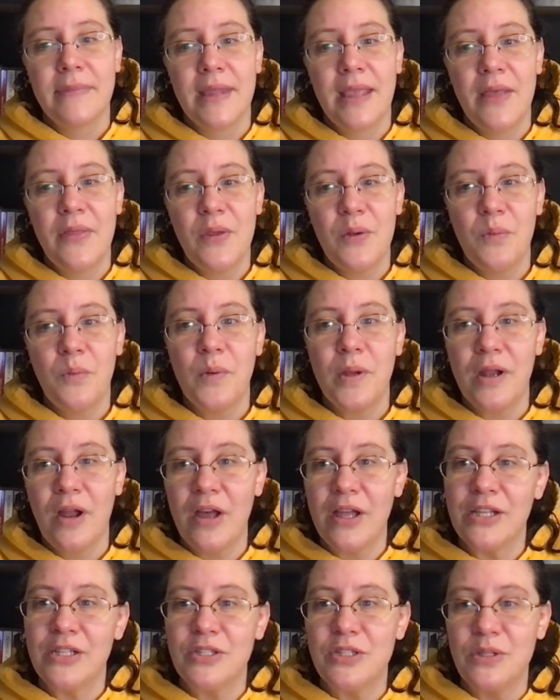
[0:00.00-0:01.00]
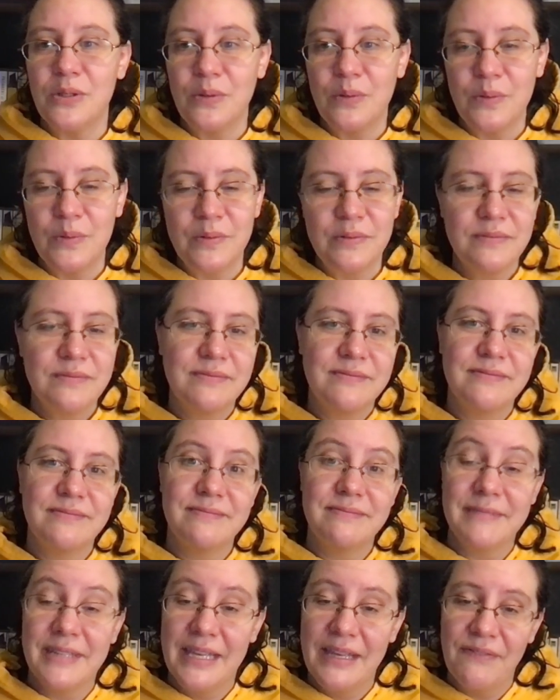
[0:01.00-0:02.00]
And then went on to
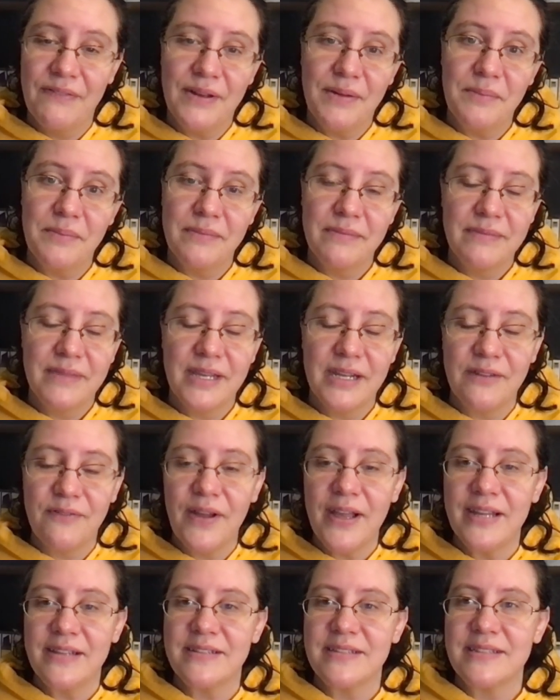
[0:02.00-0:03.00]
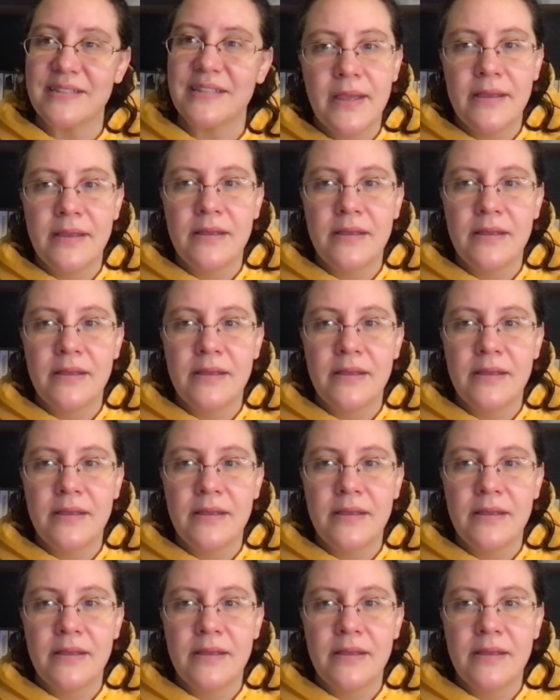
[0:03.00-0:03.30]
give him the advice